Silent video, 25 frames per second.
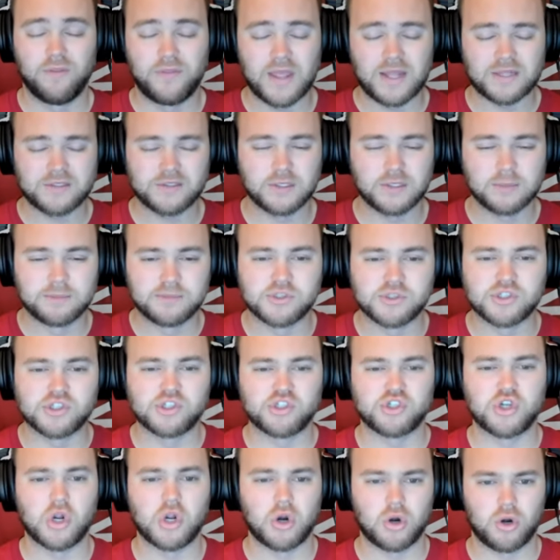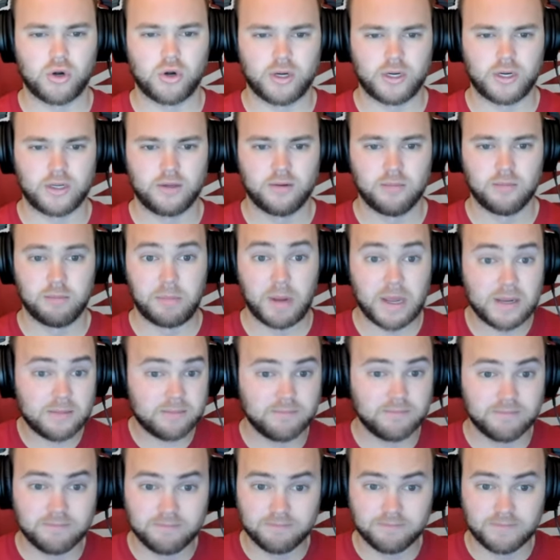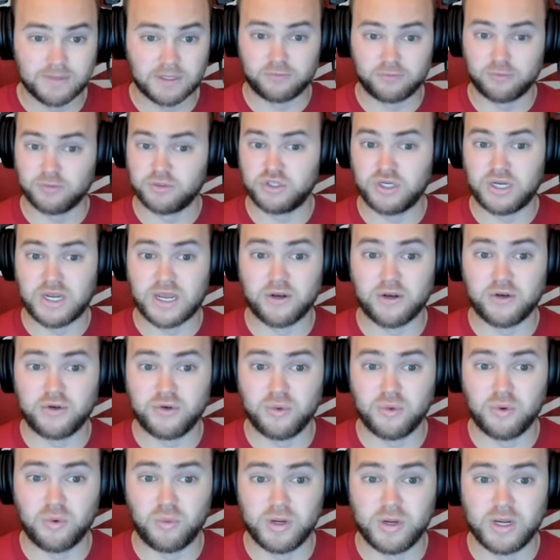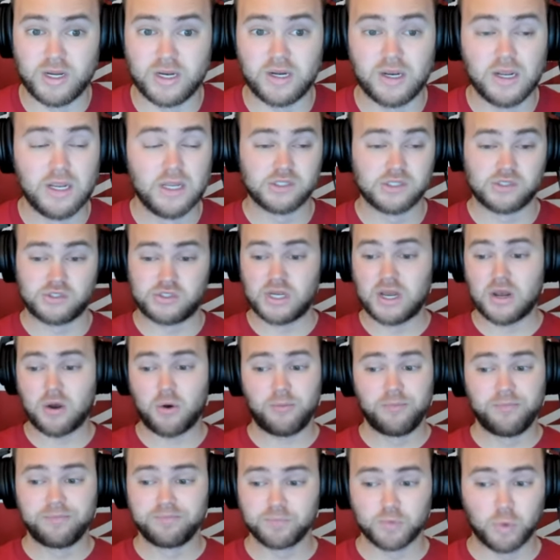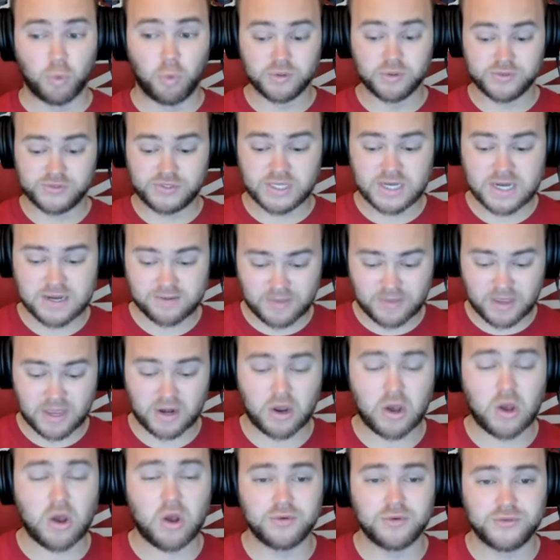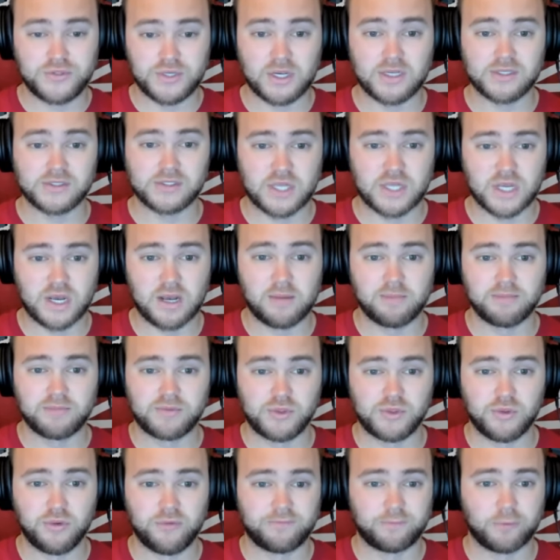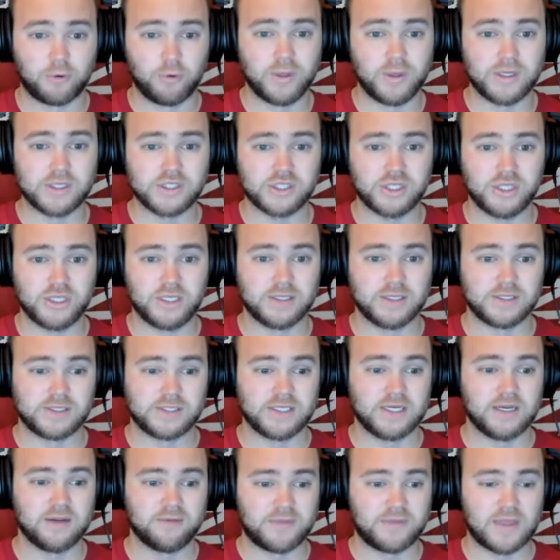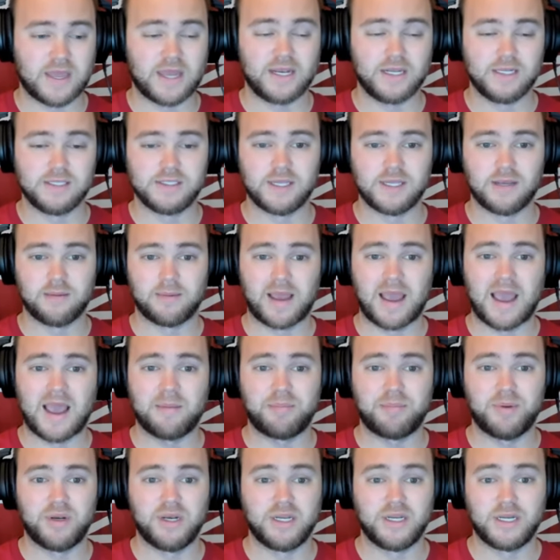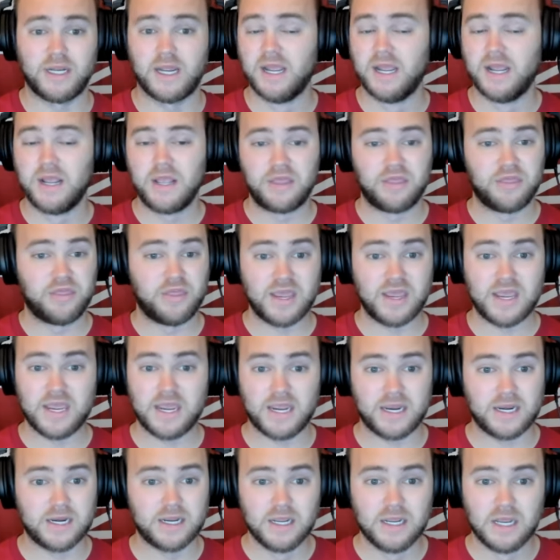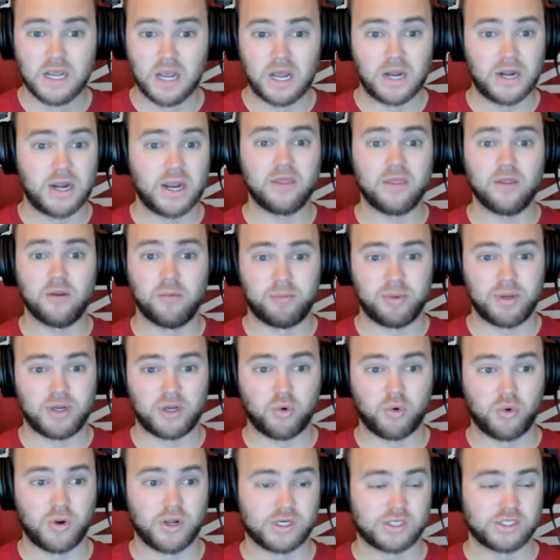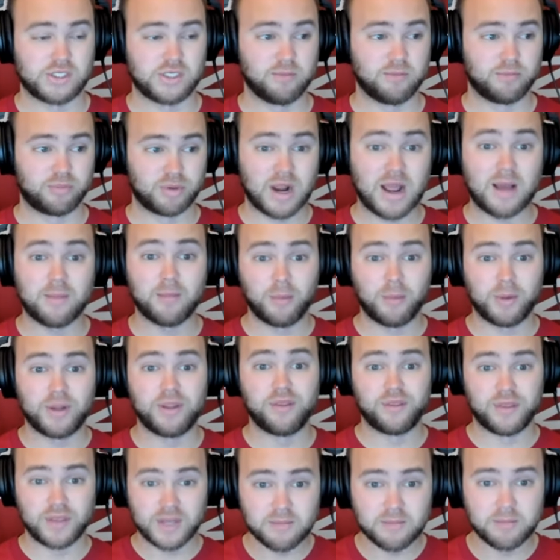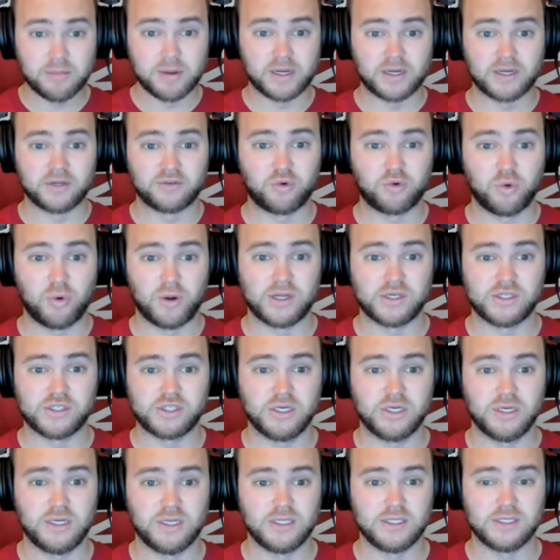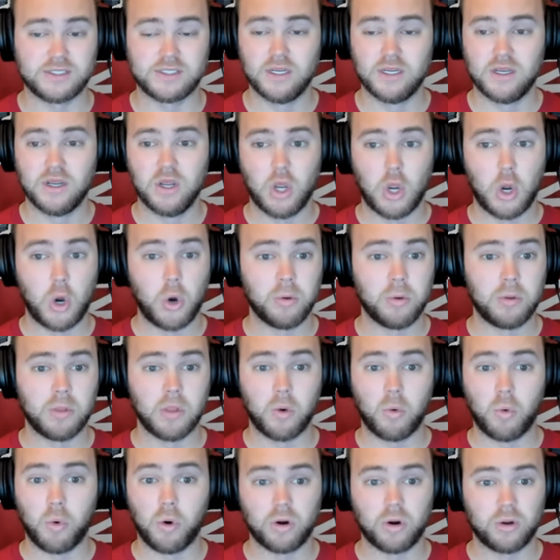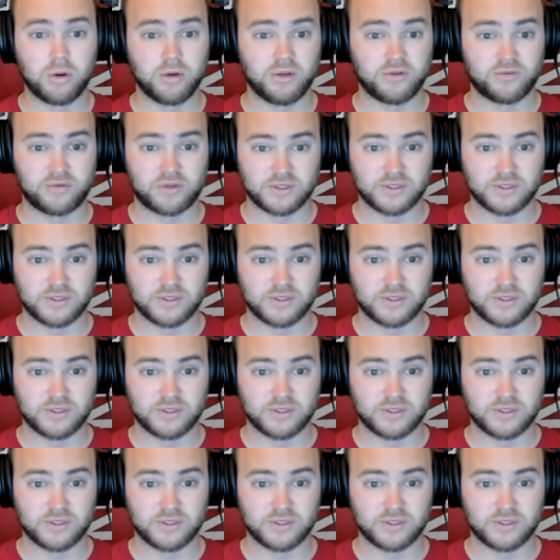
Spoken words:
That's absurd, but that's what you got to do to win. So we'll see if that all does come to fruition and see if that ends up happening. Then another big question, probably the biggest question, is who in the world is